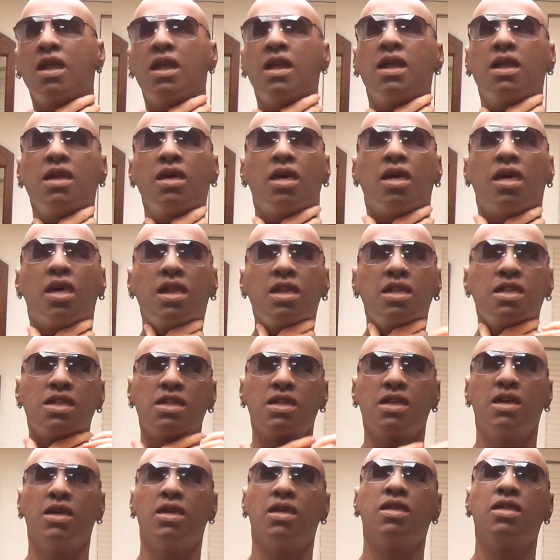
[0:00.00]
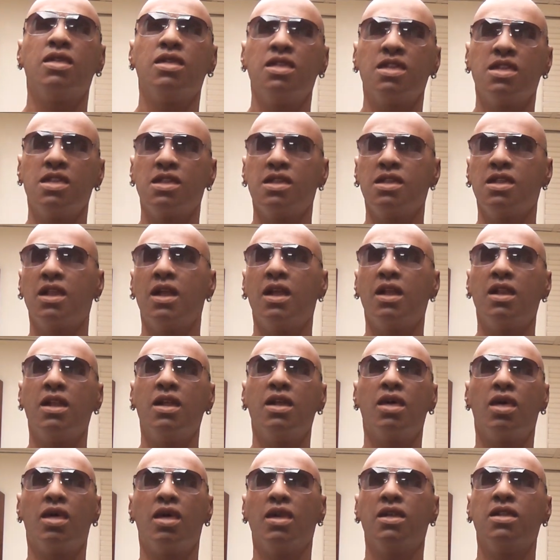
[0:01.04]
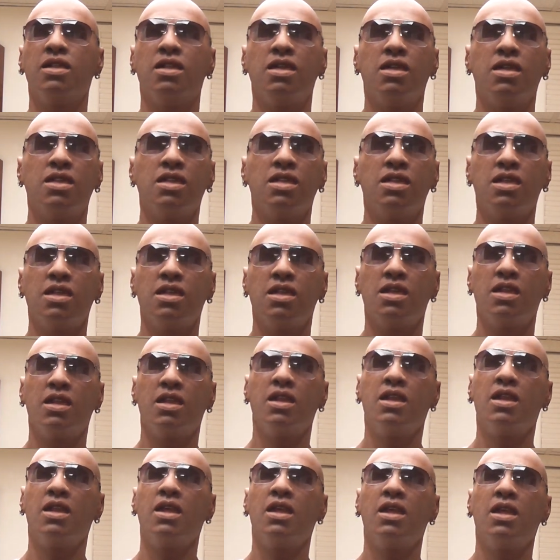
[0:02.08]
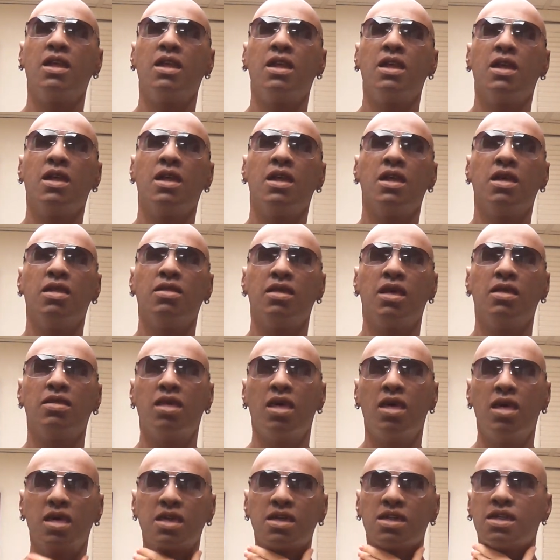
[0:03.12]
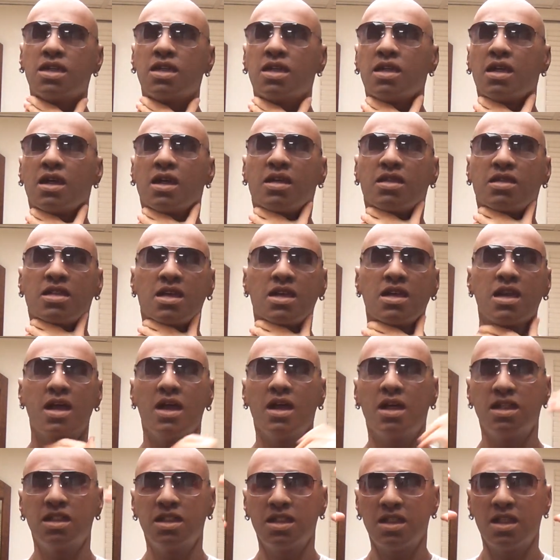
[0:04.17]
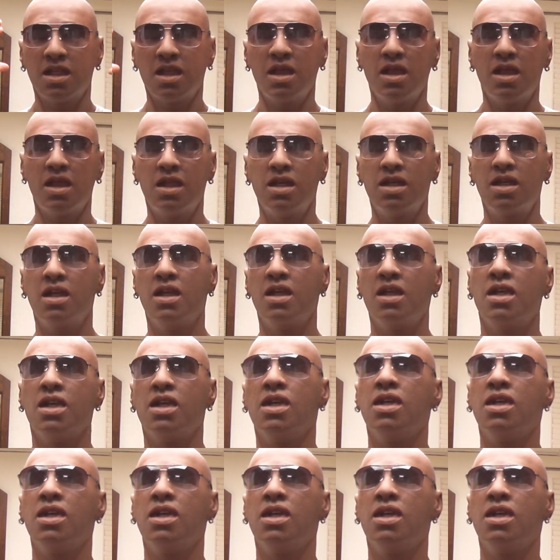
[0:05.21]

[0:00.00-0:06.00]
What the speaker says: It also slightly alters the proportion of the neck to the head,